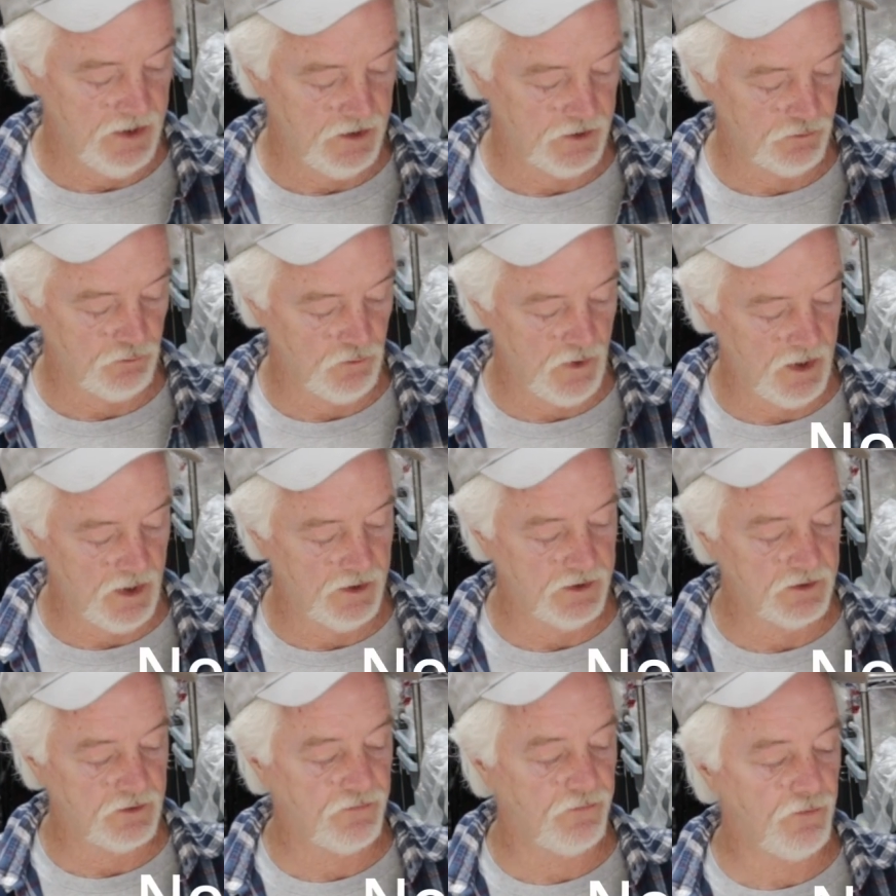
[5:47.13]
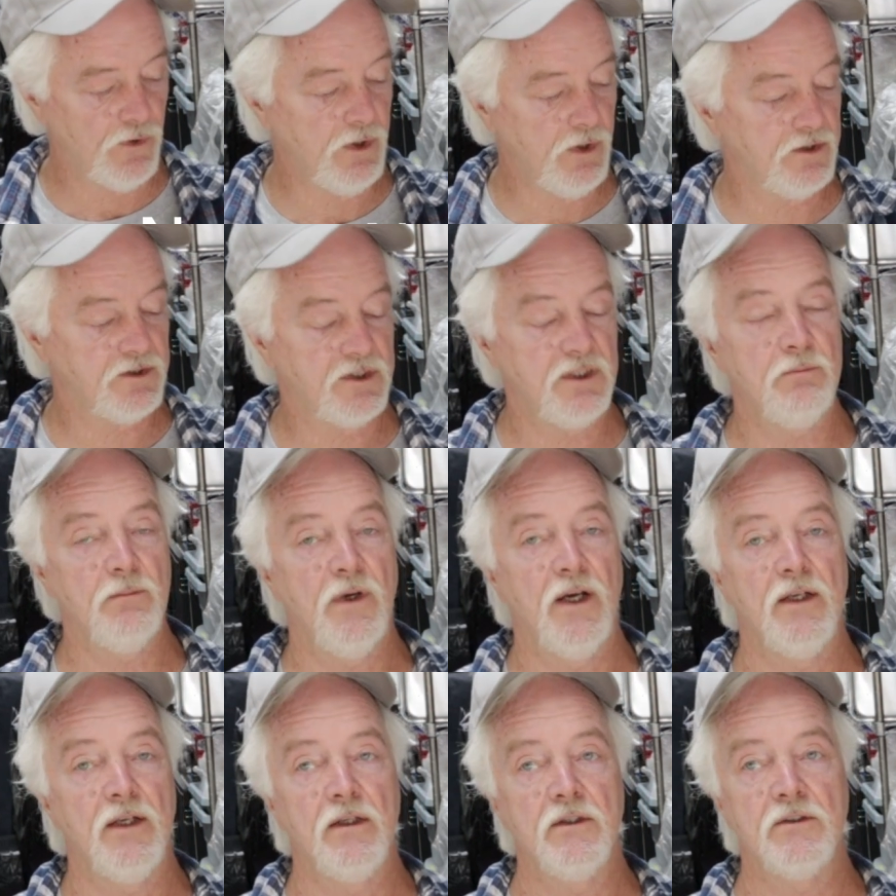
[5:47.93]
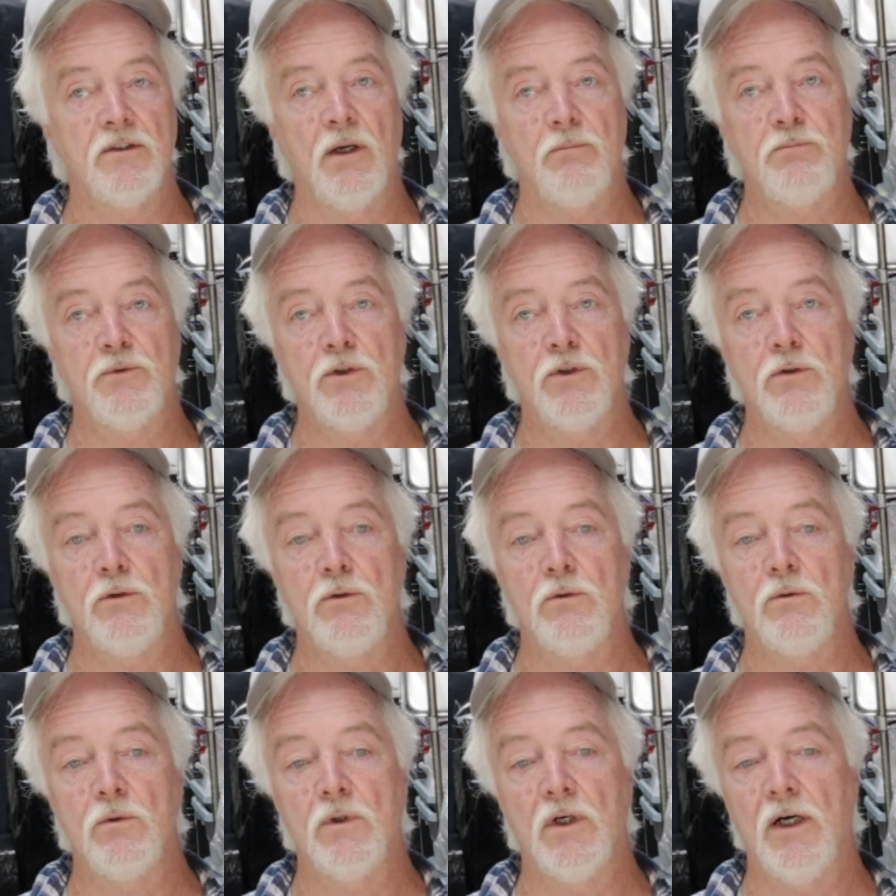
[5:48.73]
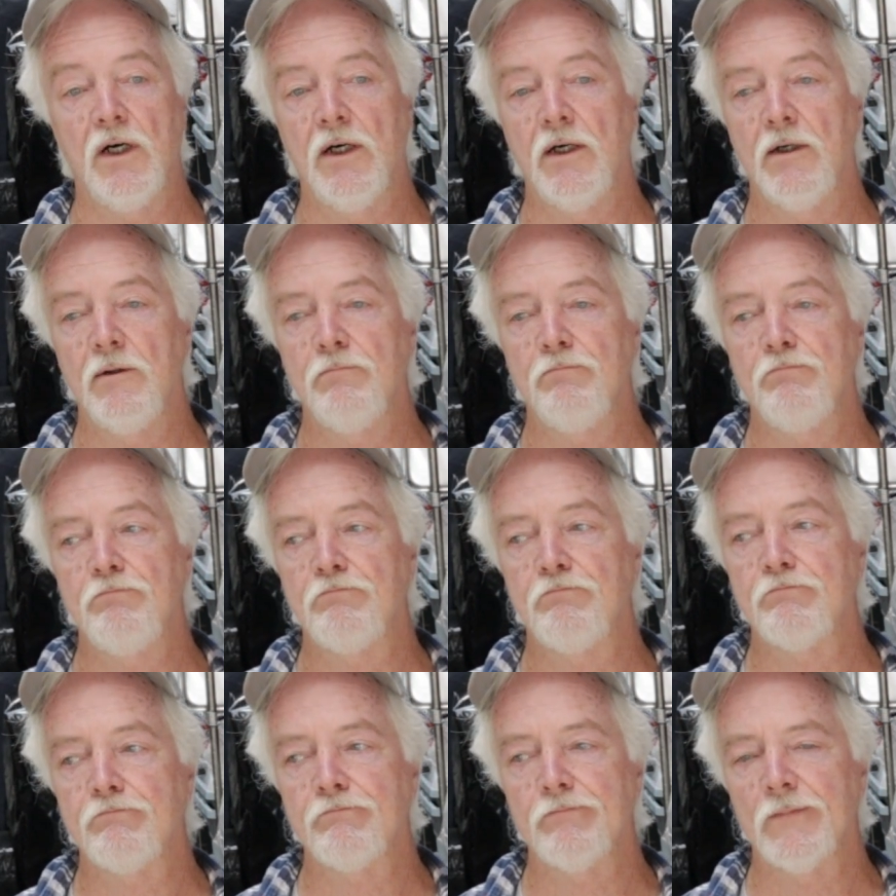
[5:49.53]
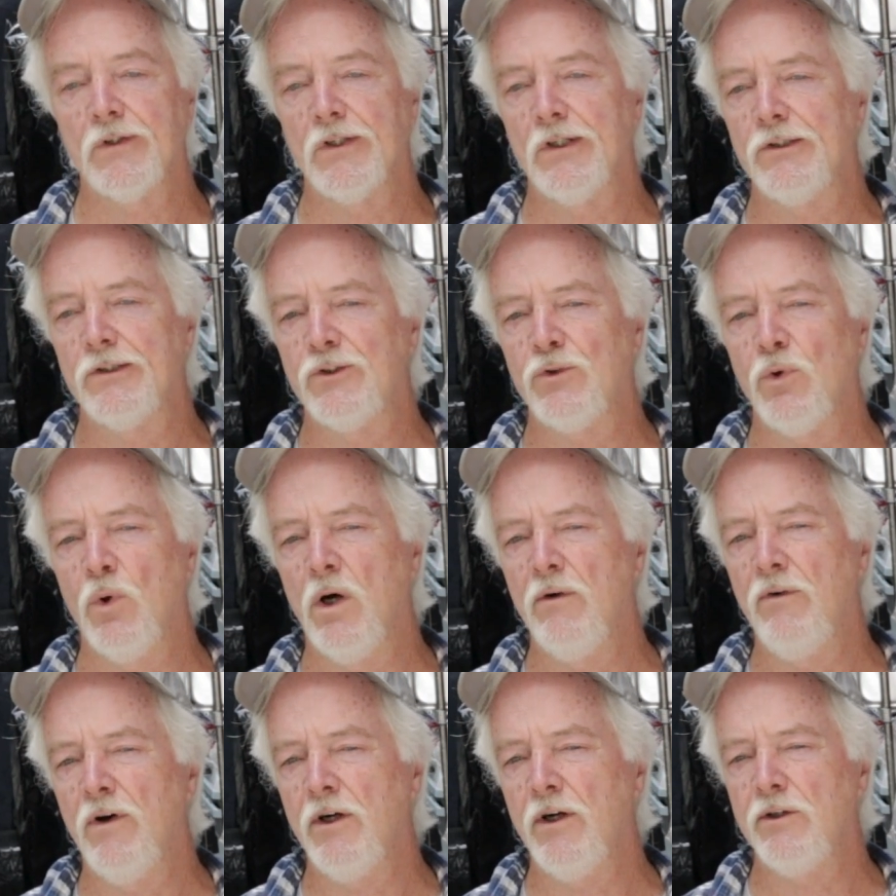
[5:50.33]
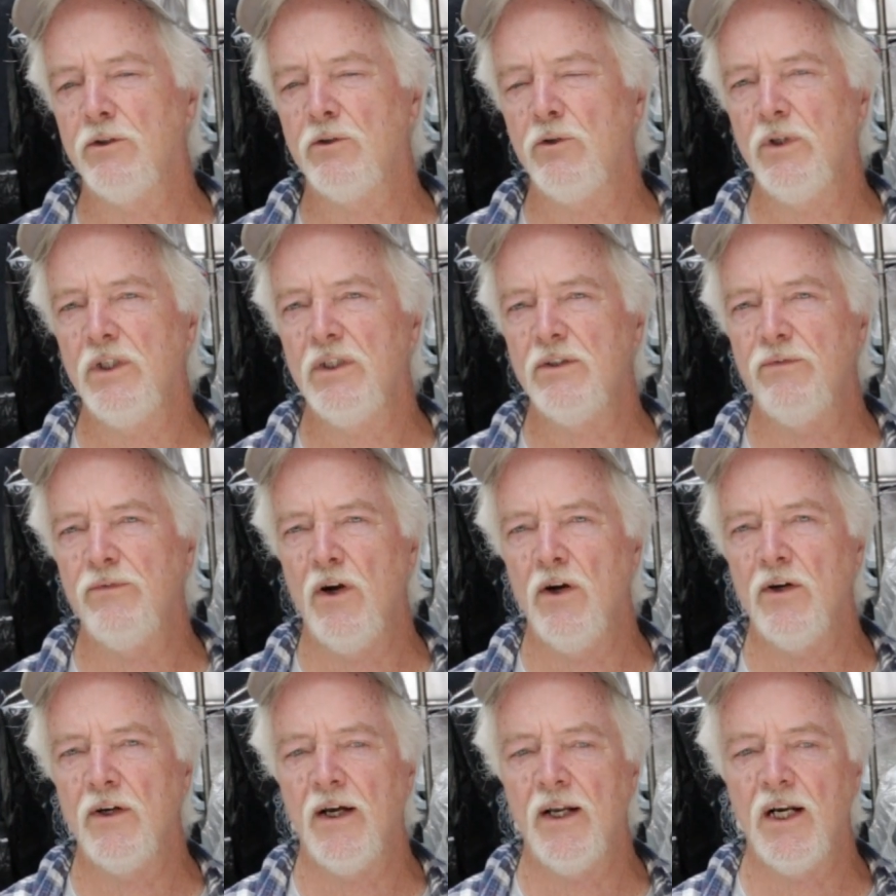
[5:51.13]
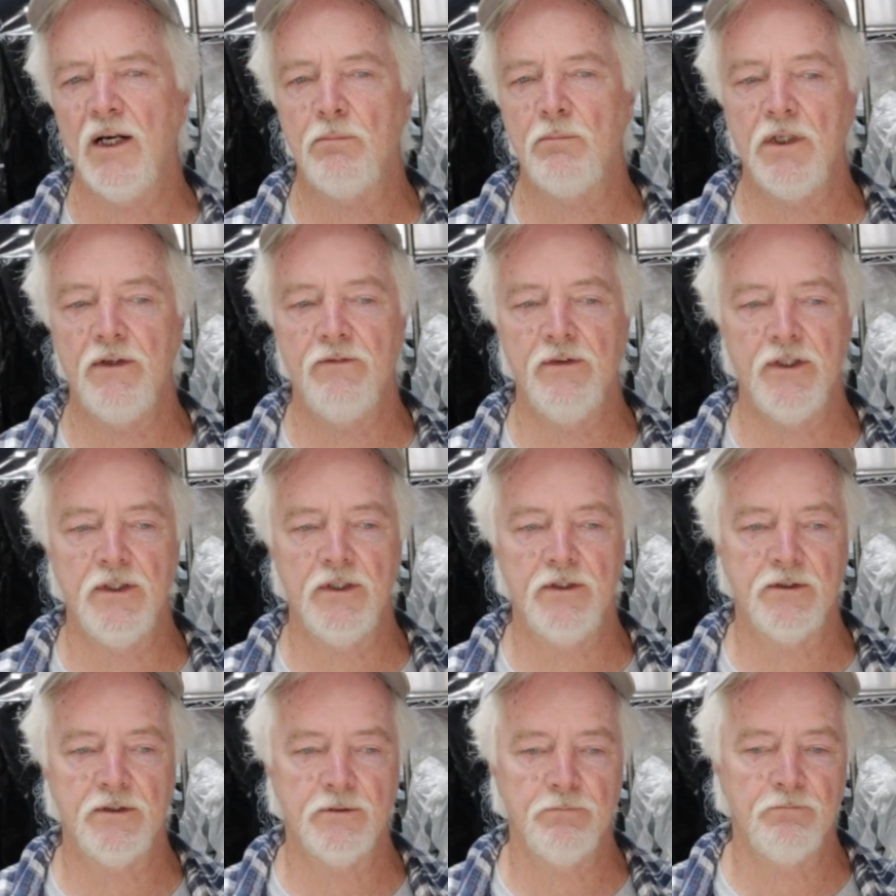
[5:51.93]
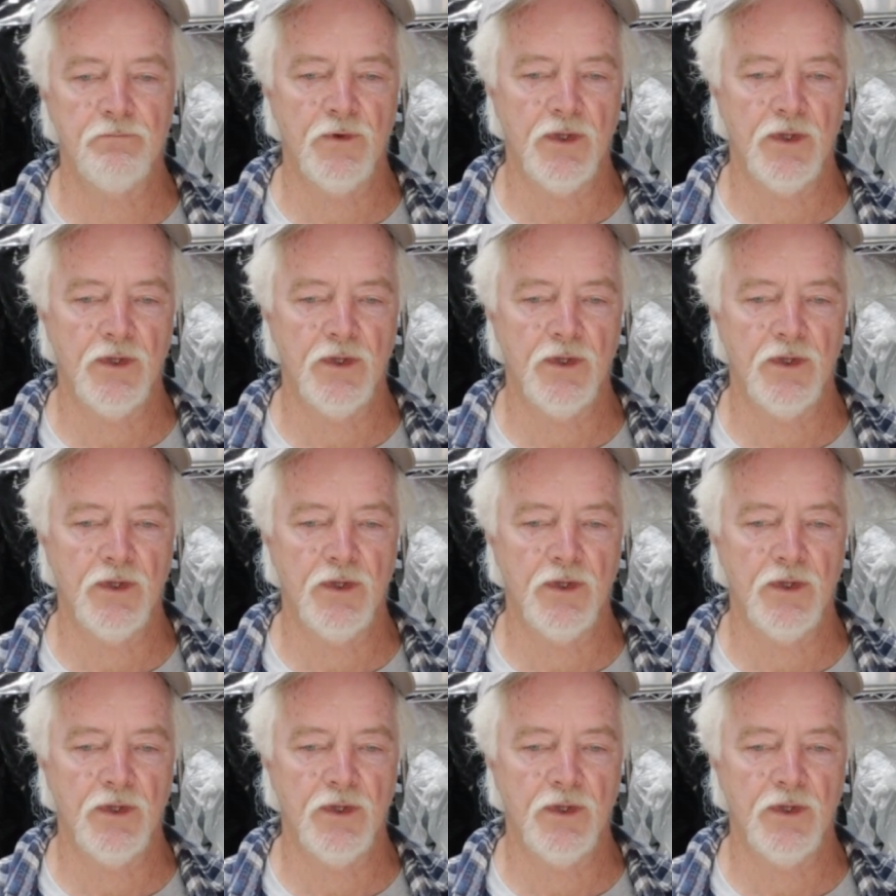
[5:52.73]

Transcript: this Rutland's furnace cement is up to 1200 degrees Fahrenheit, I believe it is.